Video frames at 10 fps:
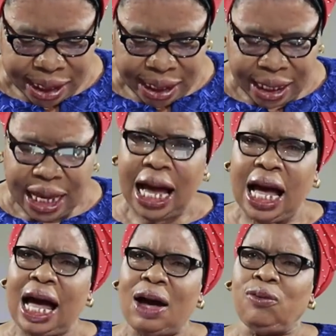Here,
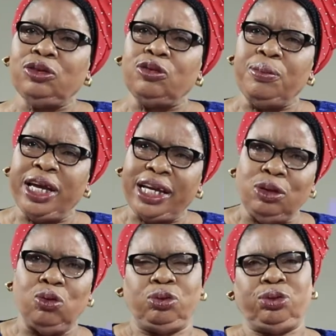I want to make
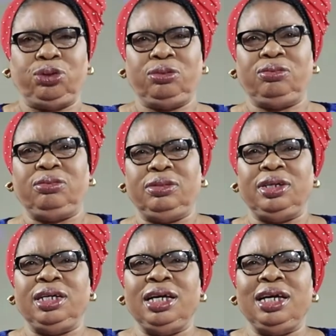a note.
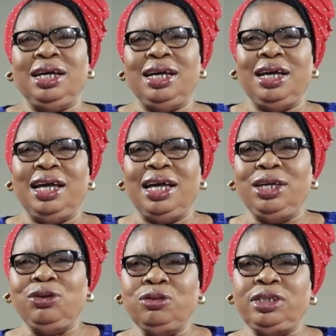
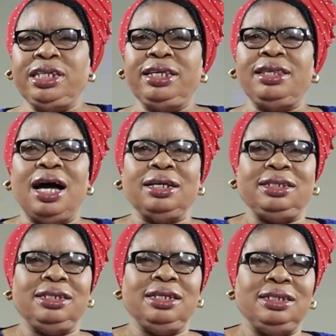You see
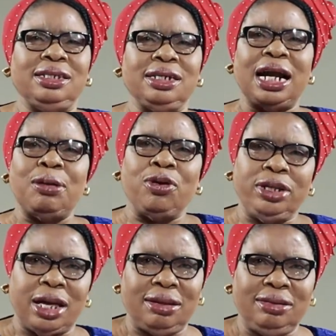that the
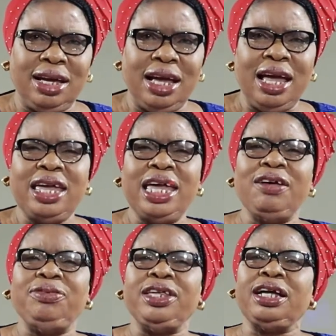grandmother,
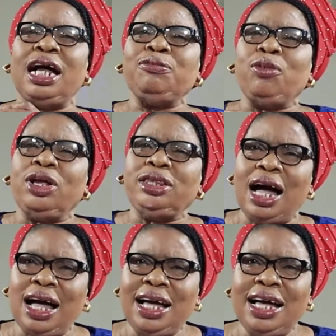if the
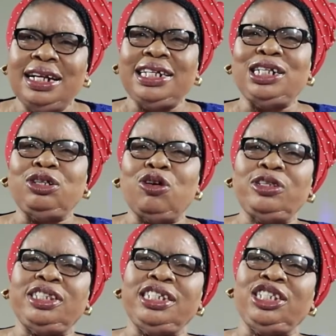grandmother did
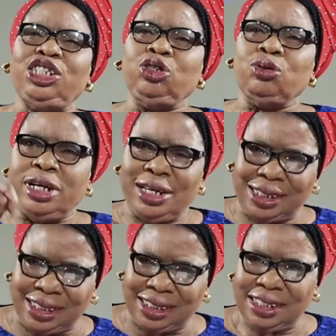not teach
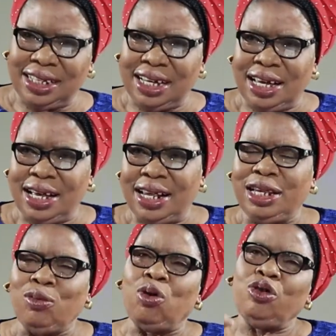Eunice
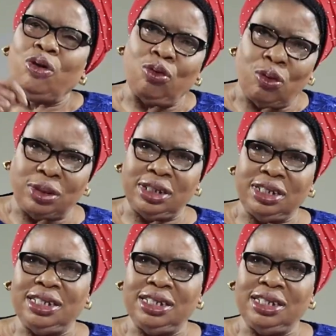the word of God,